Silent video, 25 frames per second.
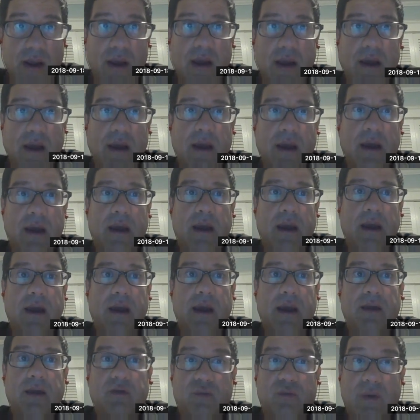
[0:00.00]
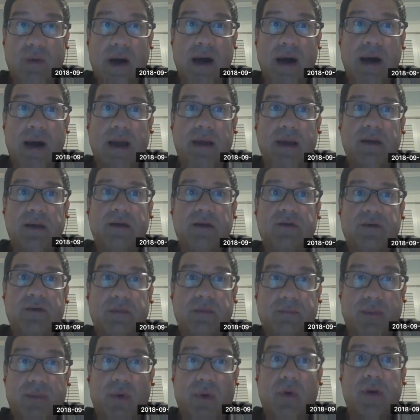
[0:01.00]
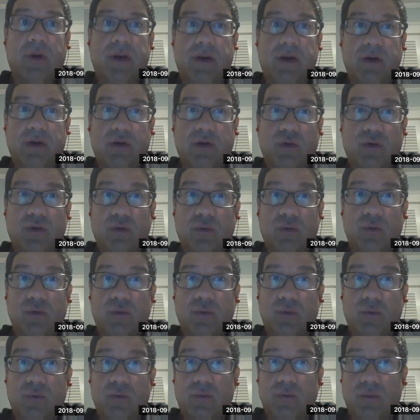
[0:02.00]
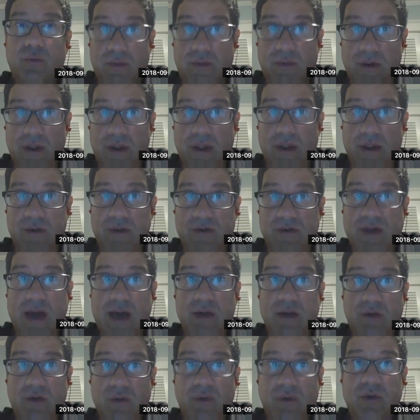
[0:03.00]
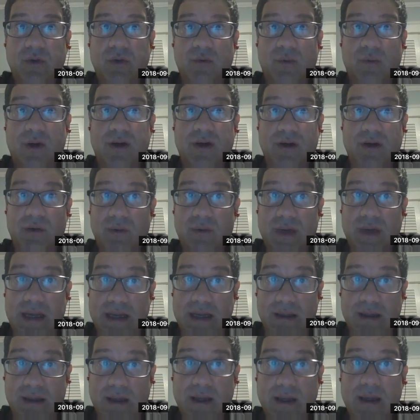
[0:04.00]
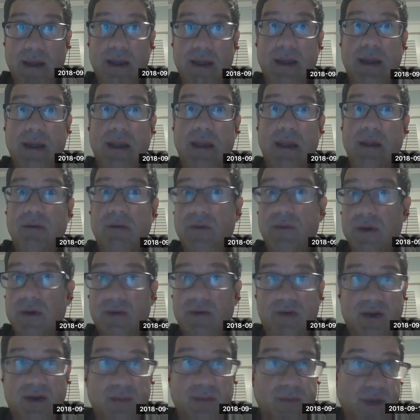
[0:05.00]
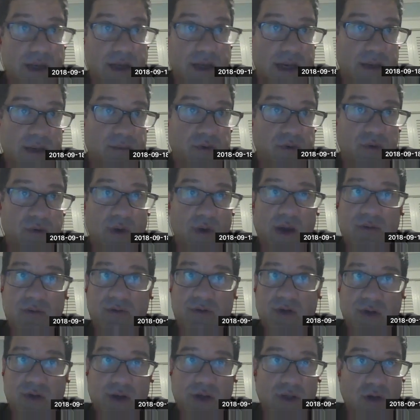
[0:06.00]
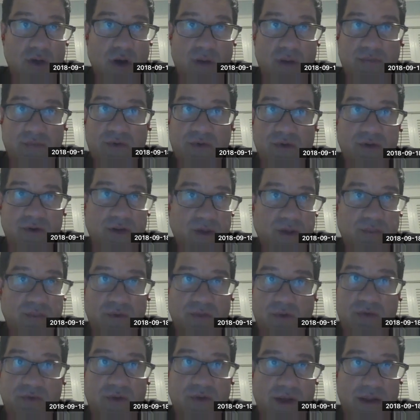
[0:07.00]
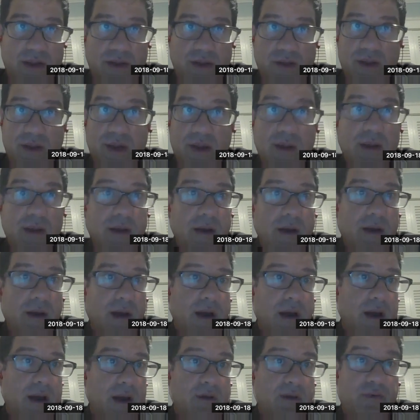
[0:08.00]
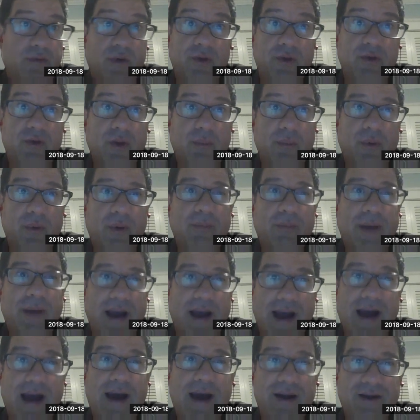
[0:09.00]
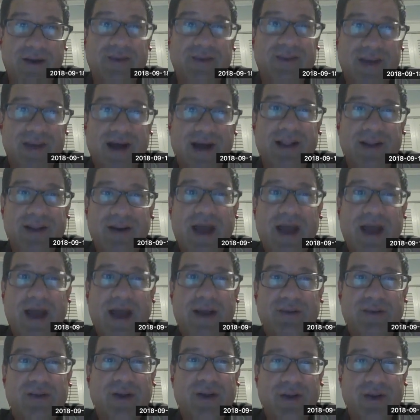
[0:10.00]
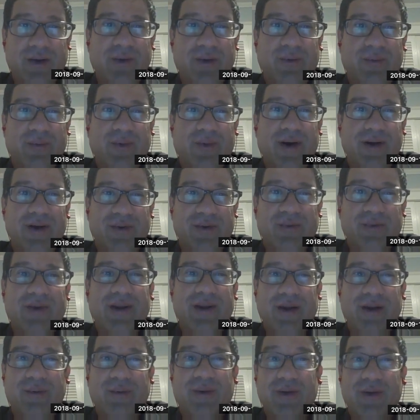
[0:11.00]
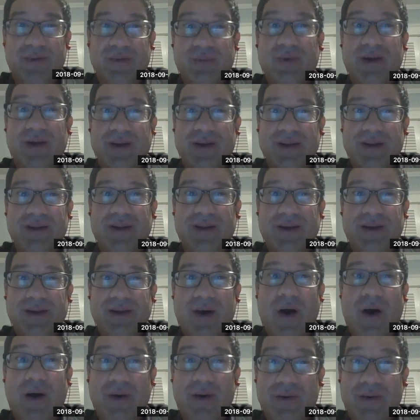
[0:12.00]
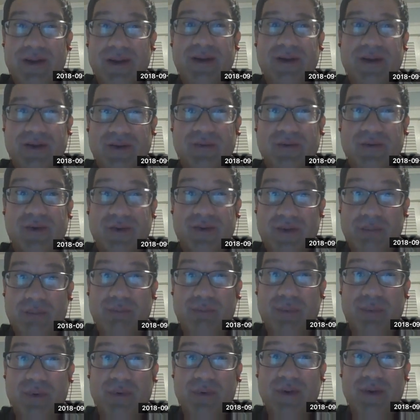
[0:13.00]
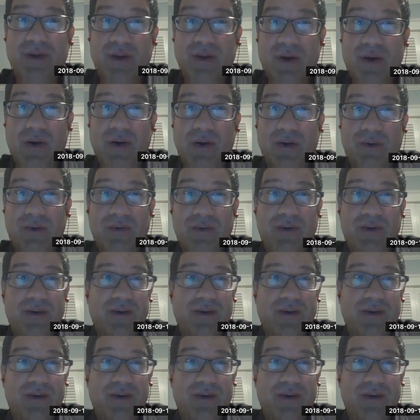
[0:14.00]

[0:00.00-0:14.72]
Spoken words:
That's why it's important you do start doing what you like. Even sometimes you have trade-offs in terms of salary. For example, my highest salary actually was when I was working in the oil industry. It was a boom in oil.